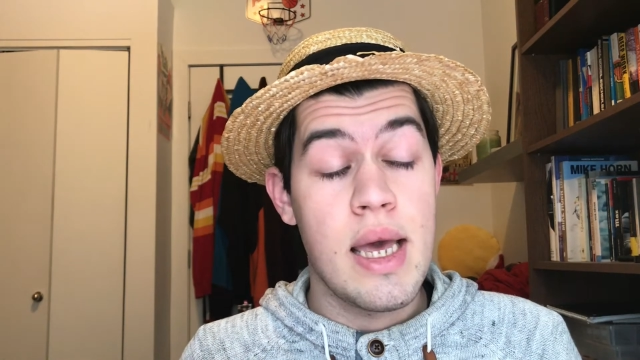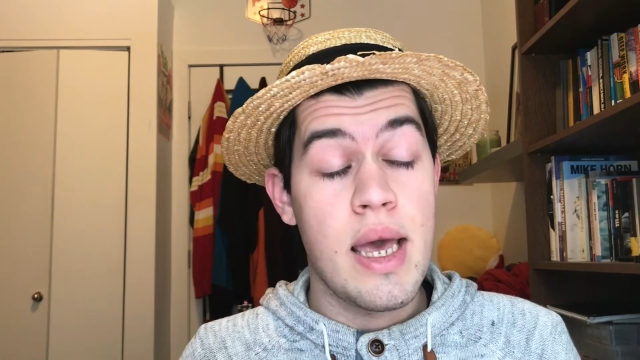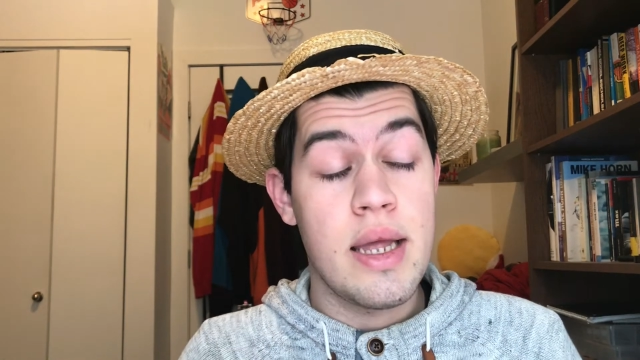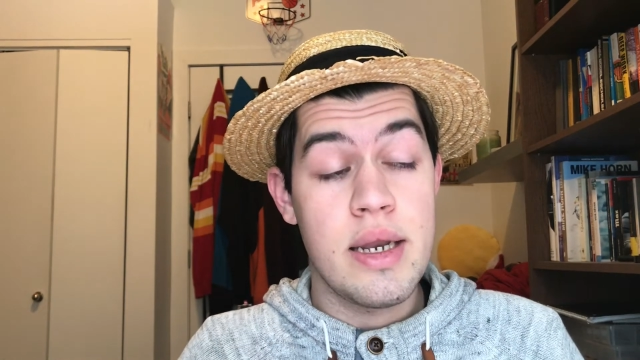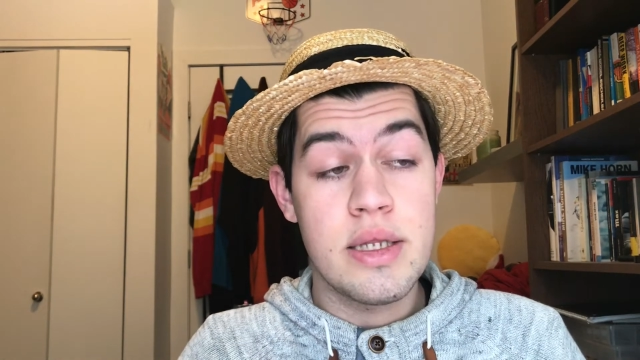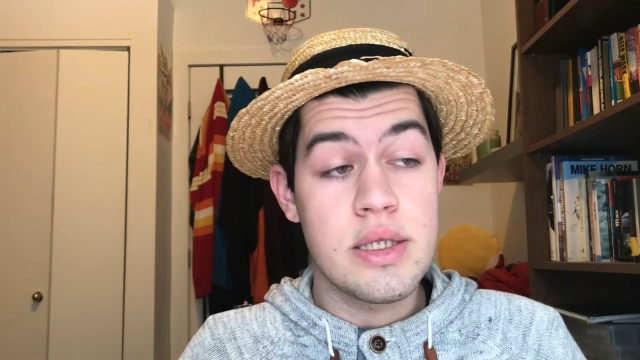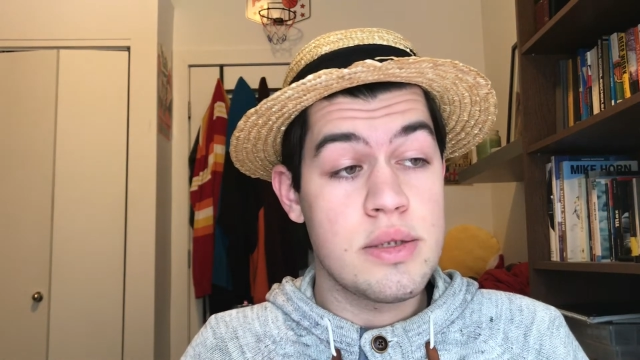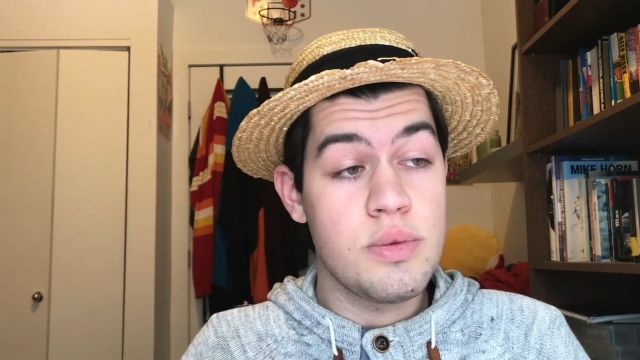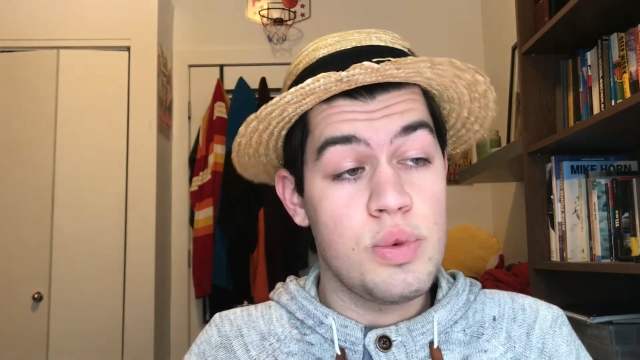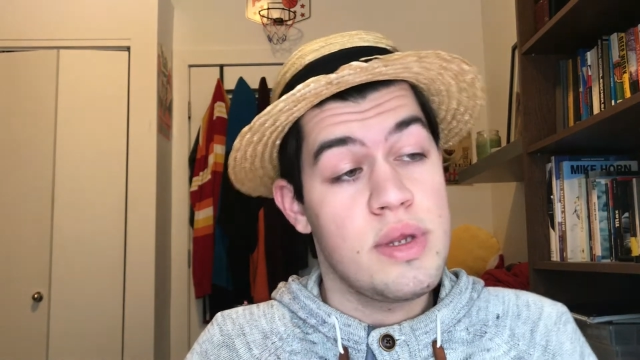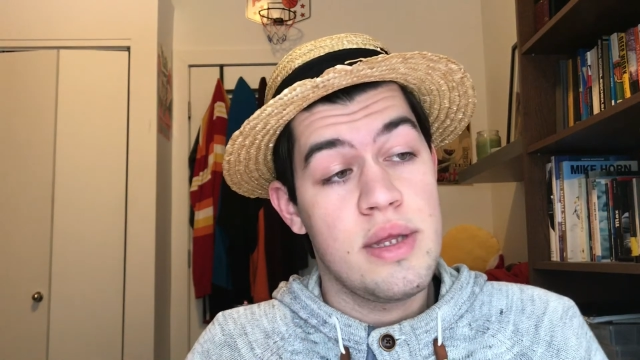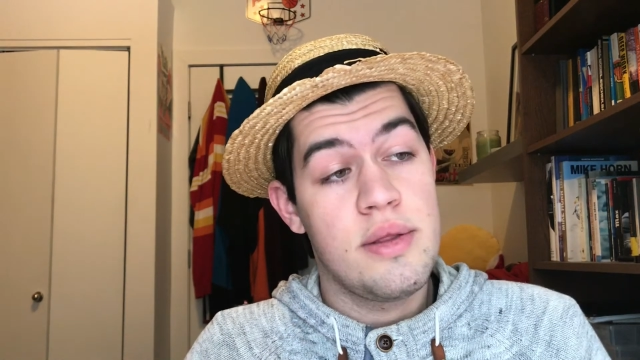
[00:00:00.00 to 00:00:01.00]
and it's
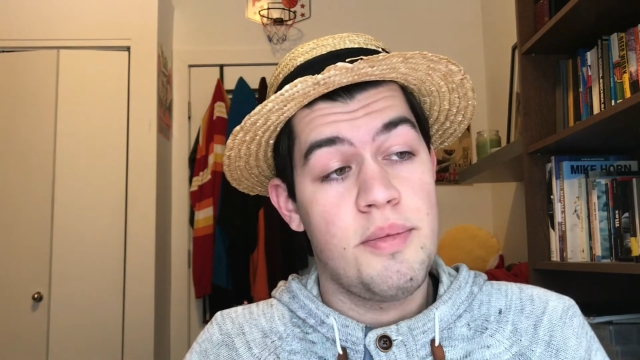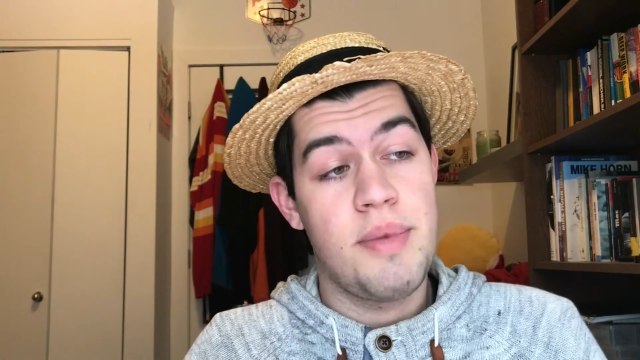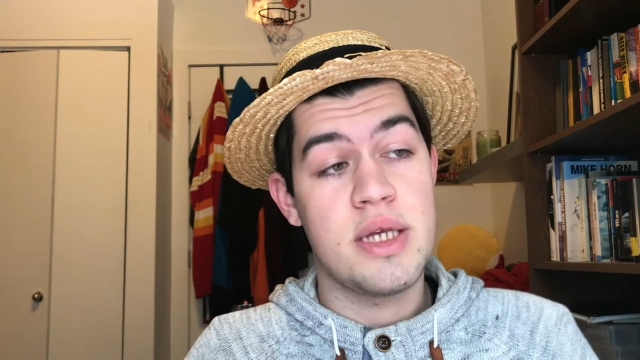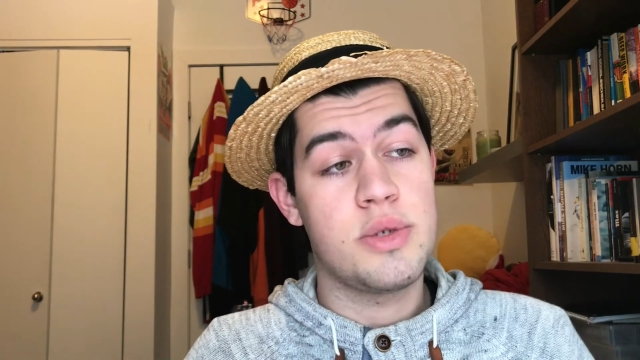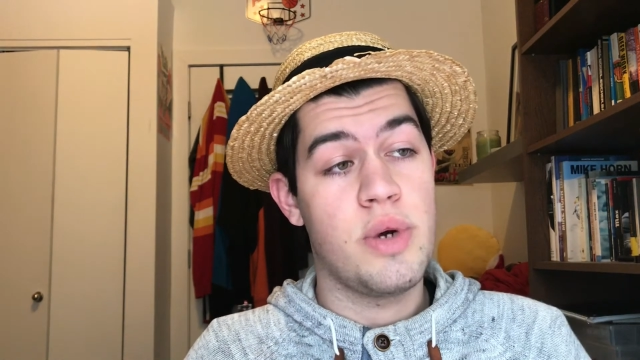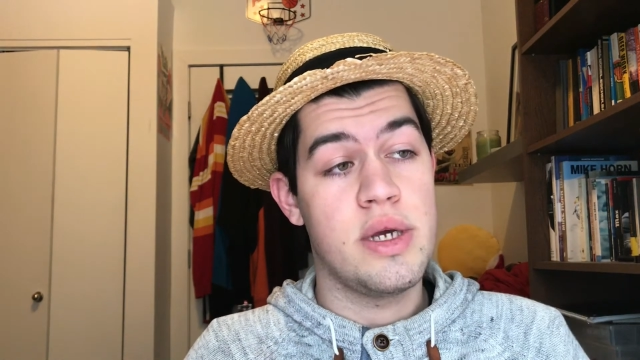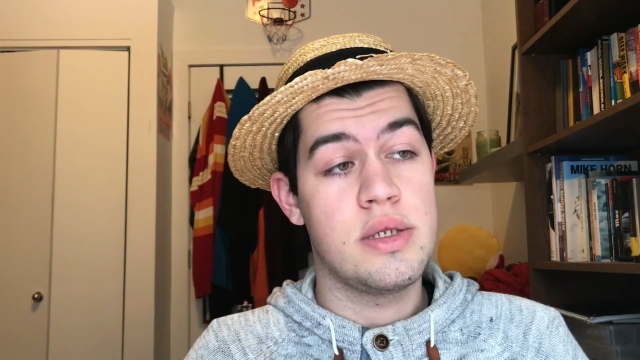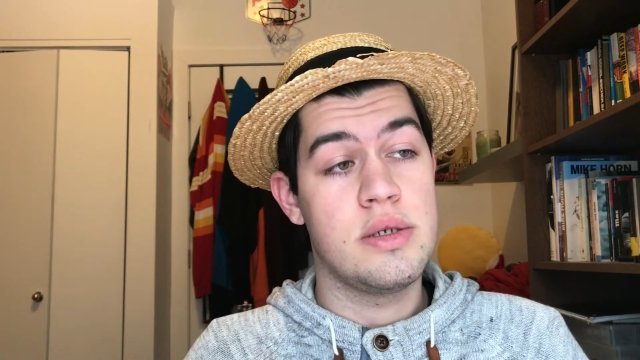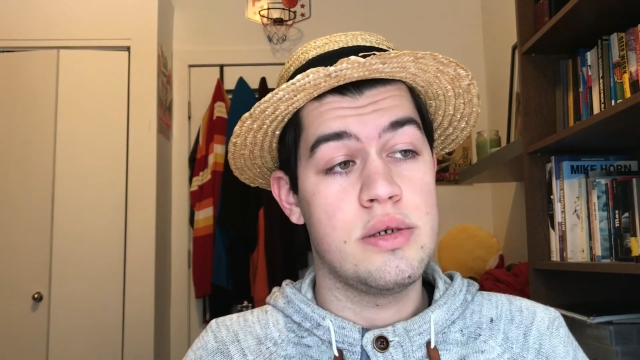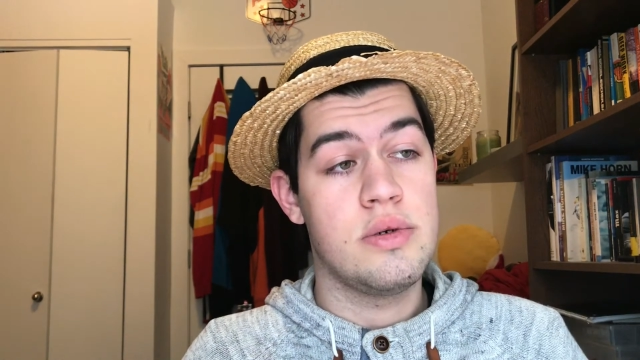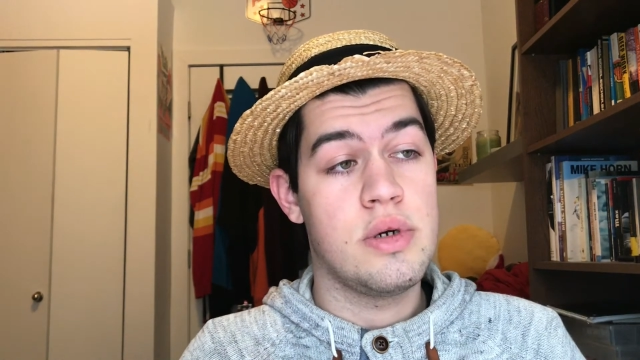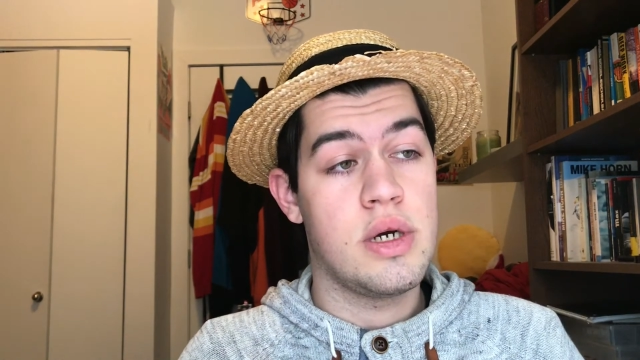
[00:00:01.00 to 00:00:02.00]
really the best way
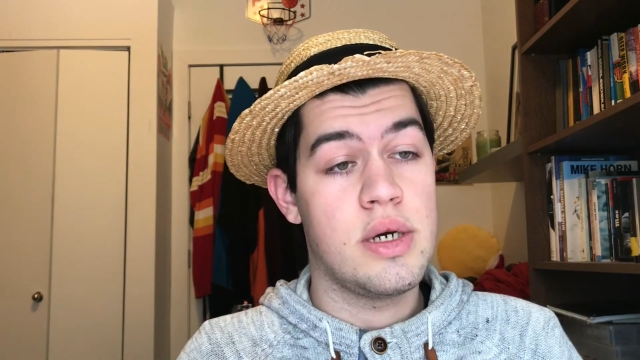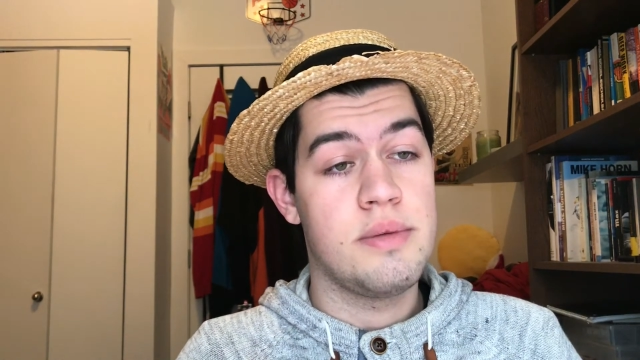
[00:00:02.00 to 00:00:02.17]
to